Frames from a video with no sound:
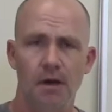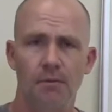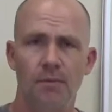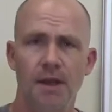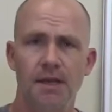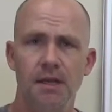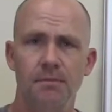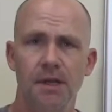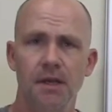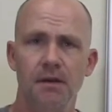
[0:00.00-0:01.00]
red
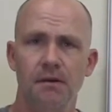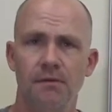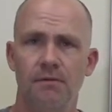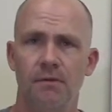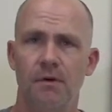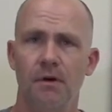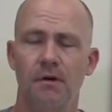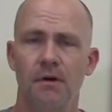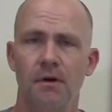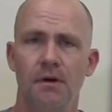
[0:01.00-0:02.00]
team lead for
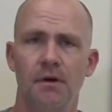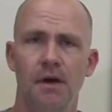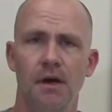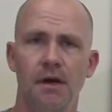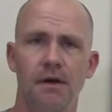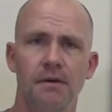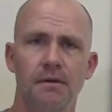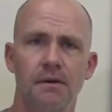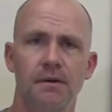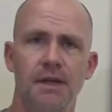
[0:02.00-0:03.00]

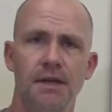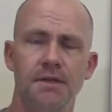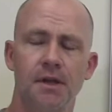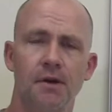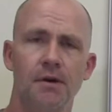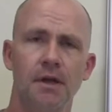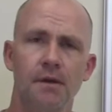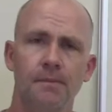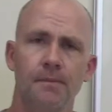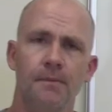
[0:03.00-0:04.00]
data security,
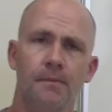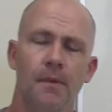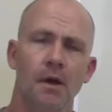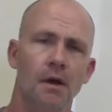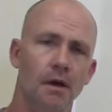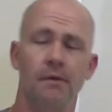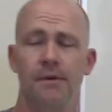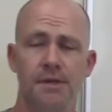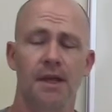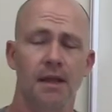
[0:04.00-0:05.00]

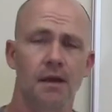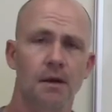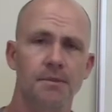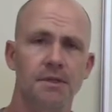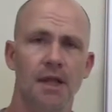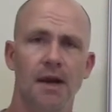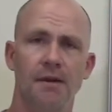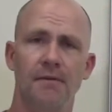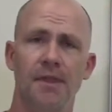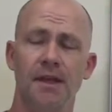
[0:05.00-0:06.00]
which again encompasses a lot of
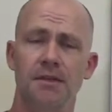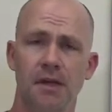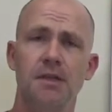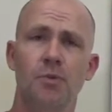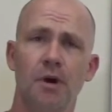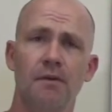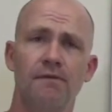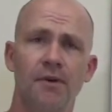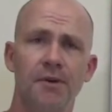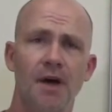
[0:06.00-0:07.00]
different things. So he's working
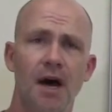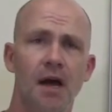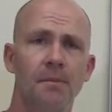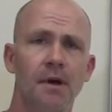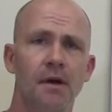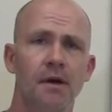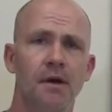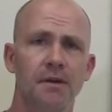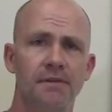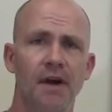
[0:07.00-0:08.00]
full time
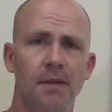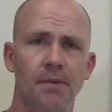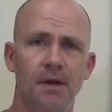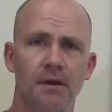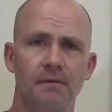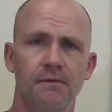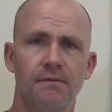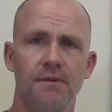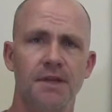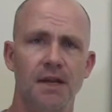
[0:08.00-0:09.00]
developing
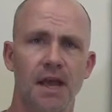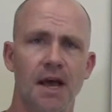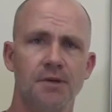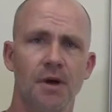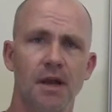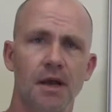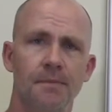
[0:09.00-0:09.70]
for ZenCash right now.